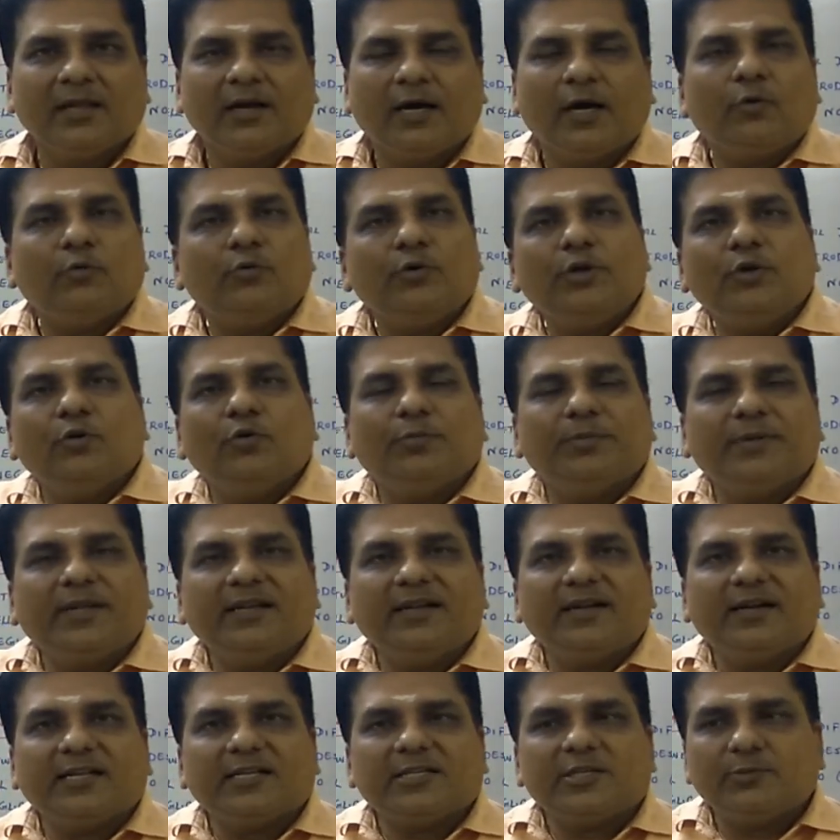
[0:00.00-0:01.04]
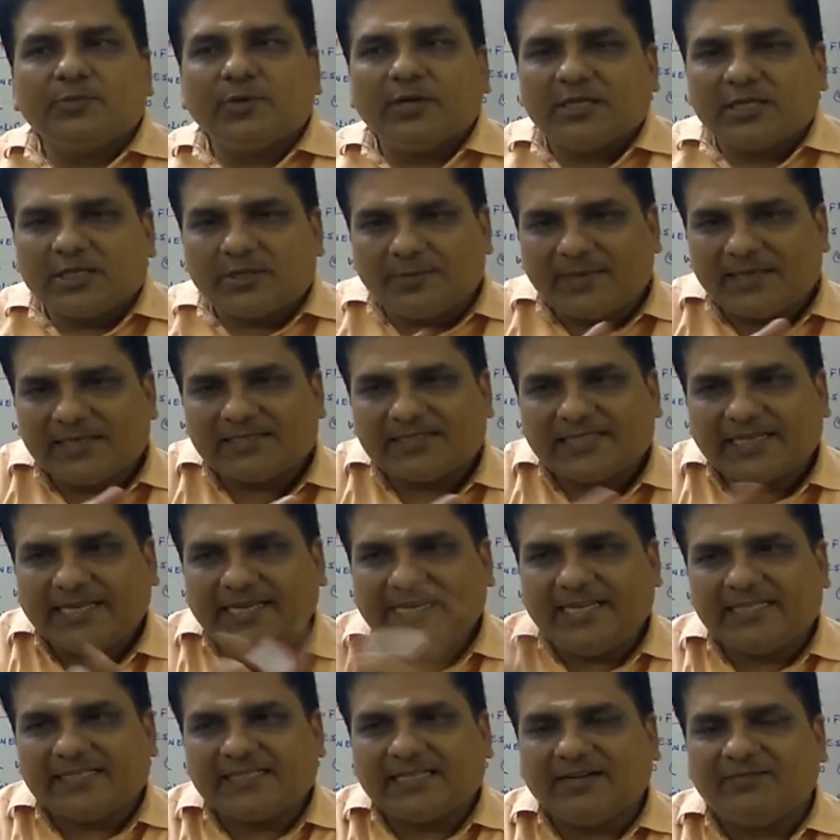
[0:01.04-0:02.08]
How would you obtain reduction potential when sign
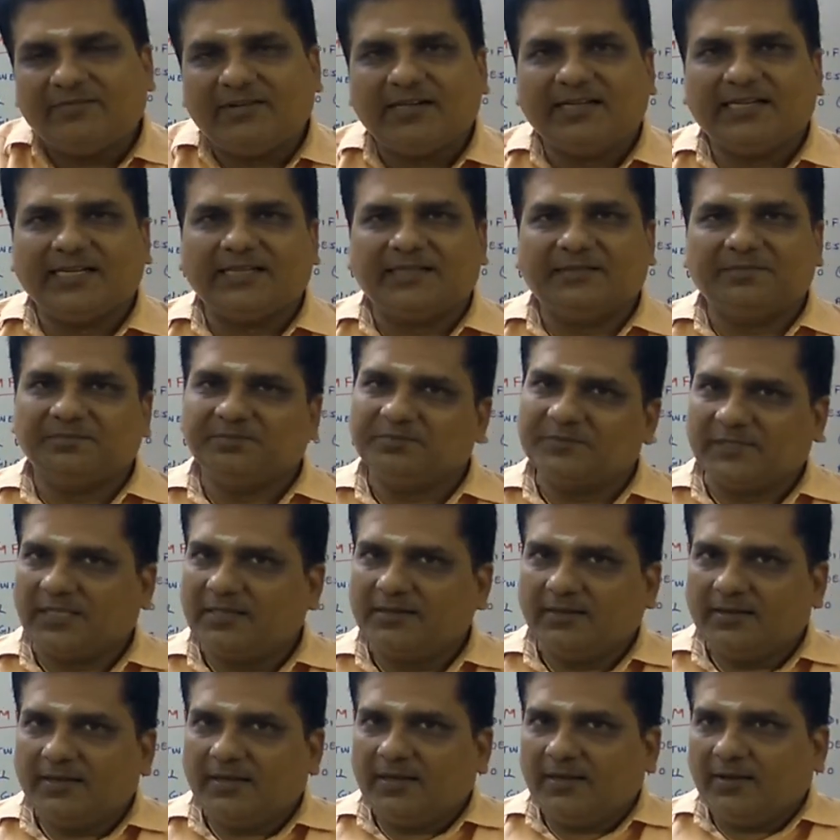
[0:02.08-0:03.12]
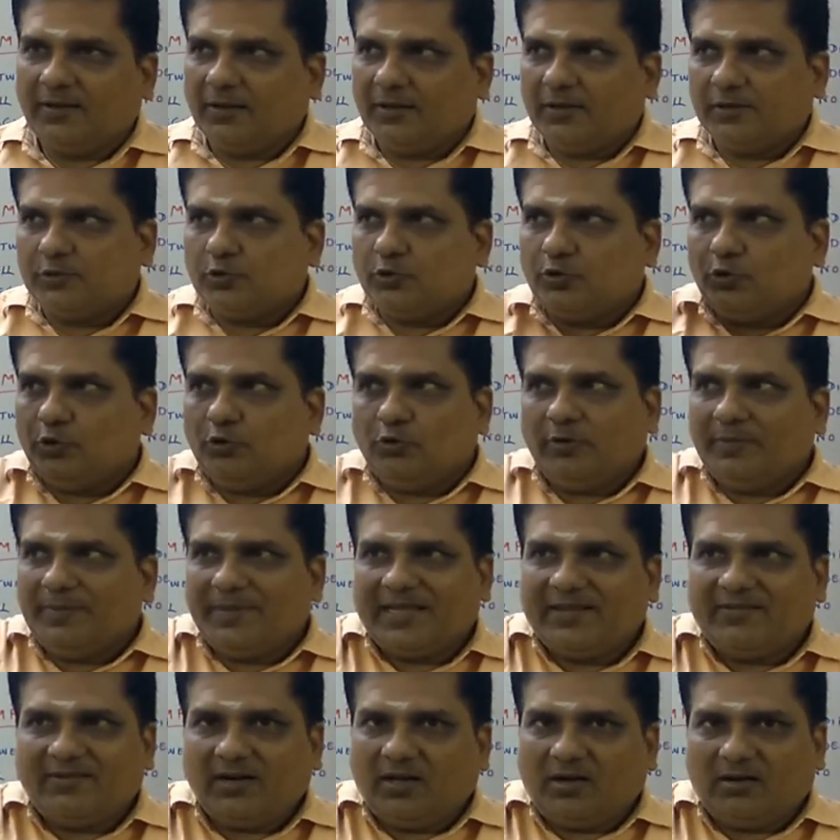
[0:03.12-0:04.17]
is converted? So you will
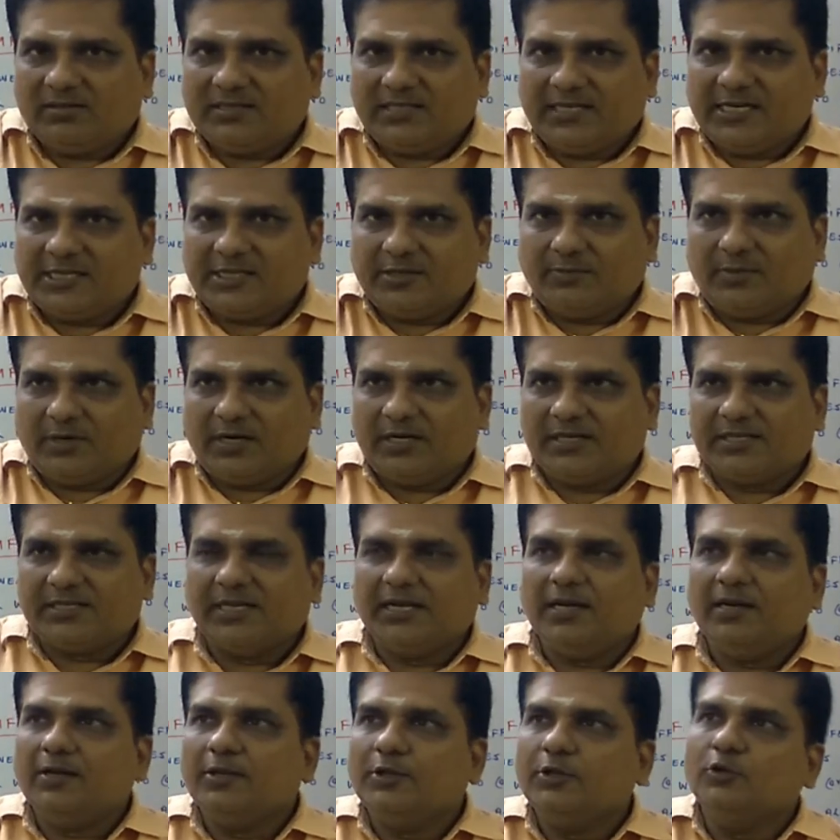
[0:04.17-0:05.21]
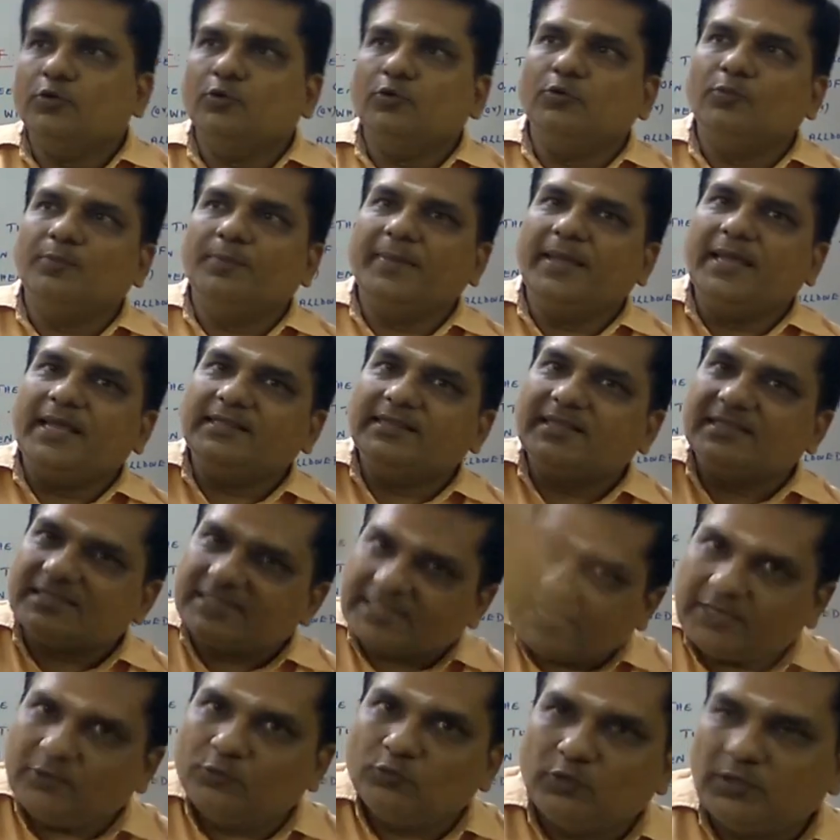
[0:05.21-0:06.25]
be given oxidation potential. You make the
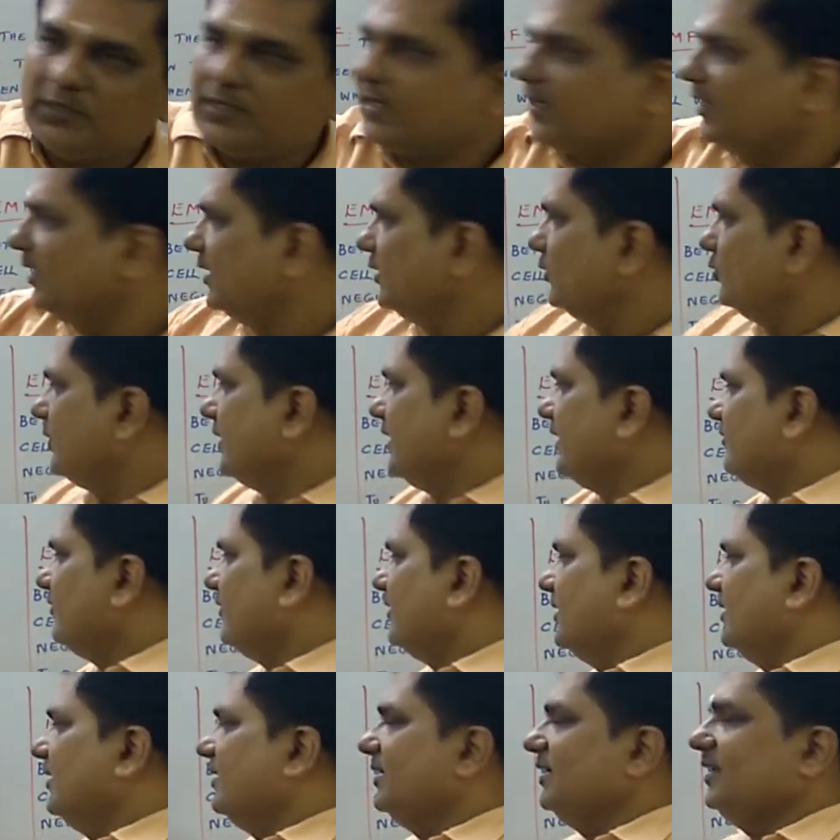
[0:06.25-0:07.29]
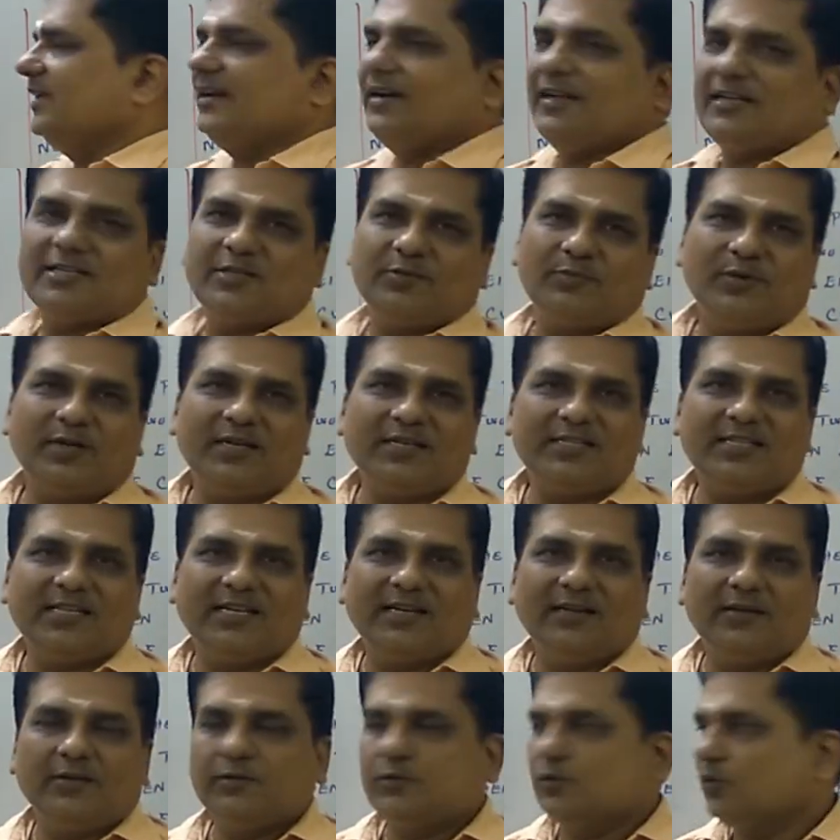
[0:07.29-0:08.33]
sign ulta, you get what? Reduction
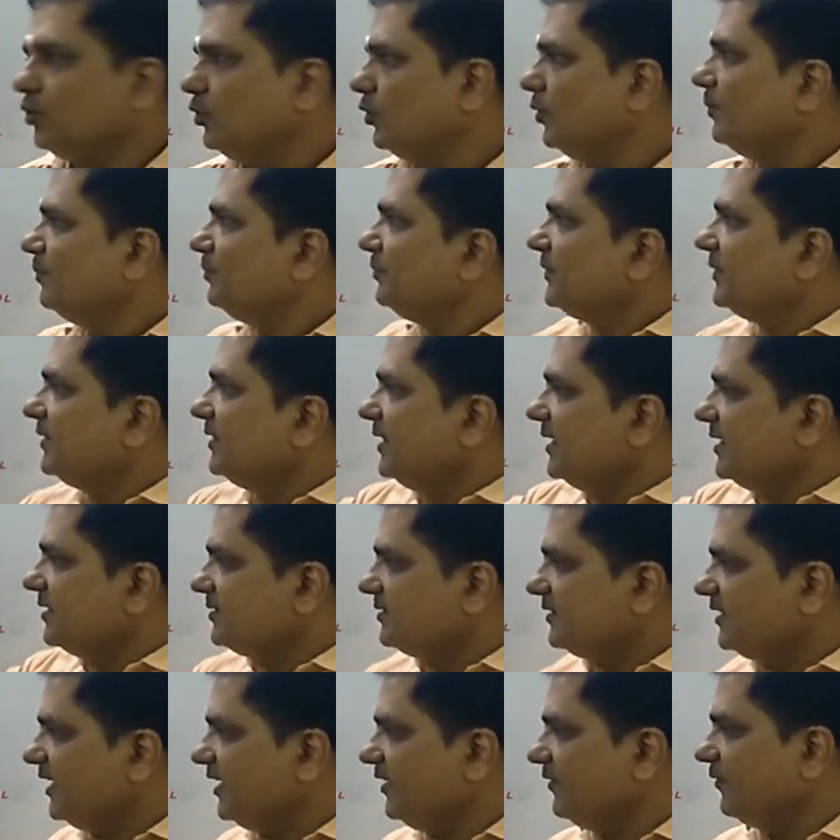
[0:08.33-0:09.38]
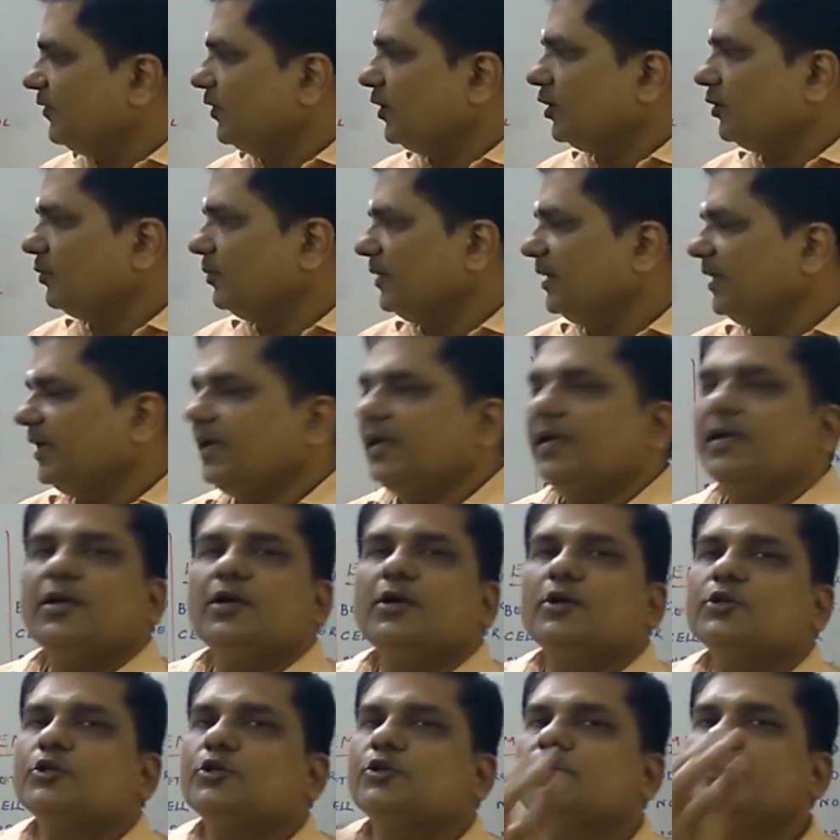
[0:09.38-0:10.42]
potential. So these three formulae
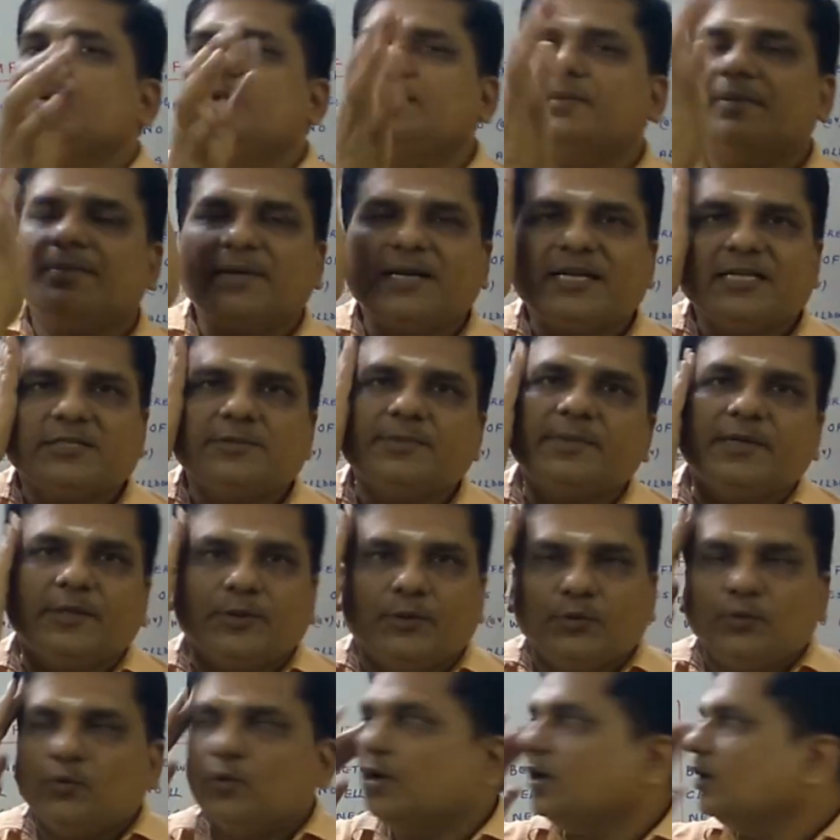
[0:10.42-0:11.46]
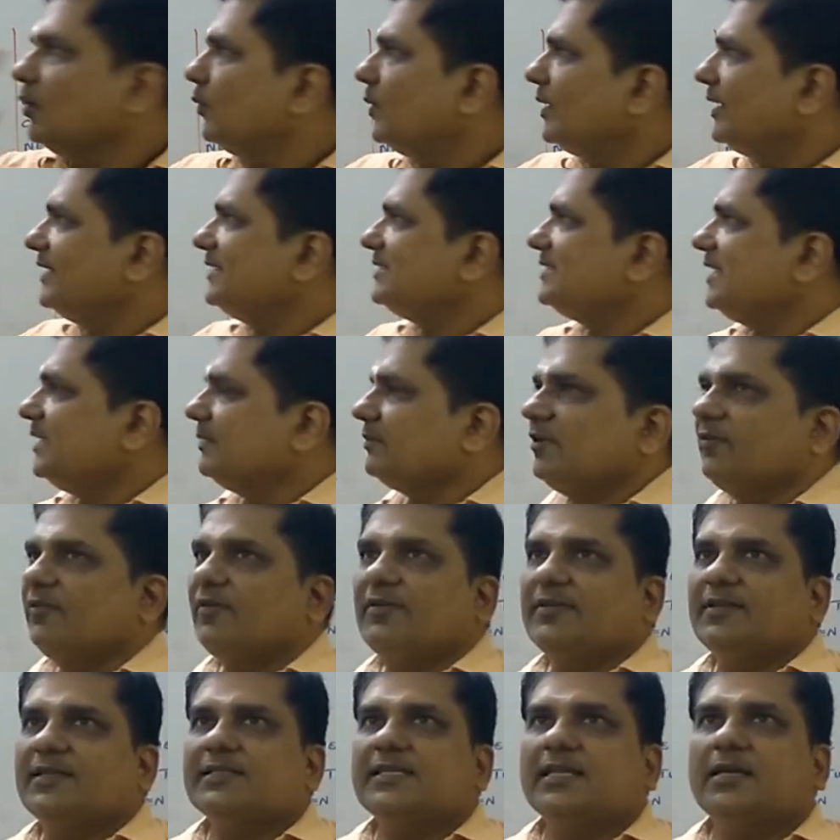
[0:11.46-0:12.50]
should be memorized by you. What is EMF
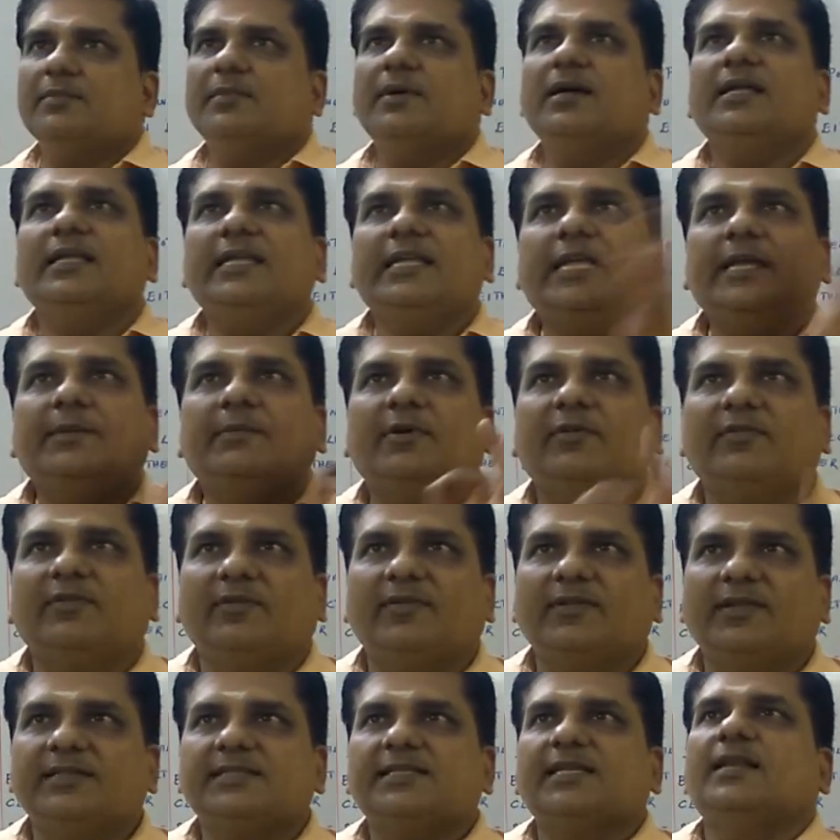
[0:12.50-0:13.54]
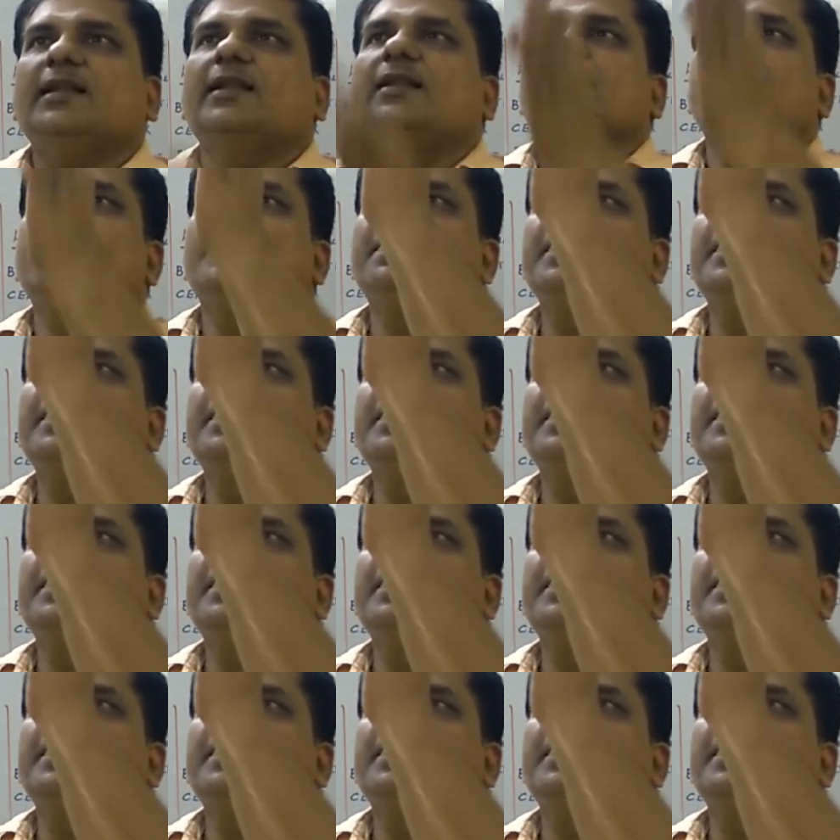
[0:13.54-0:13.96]
of the cell? EMF of the cell.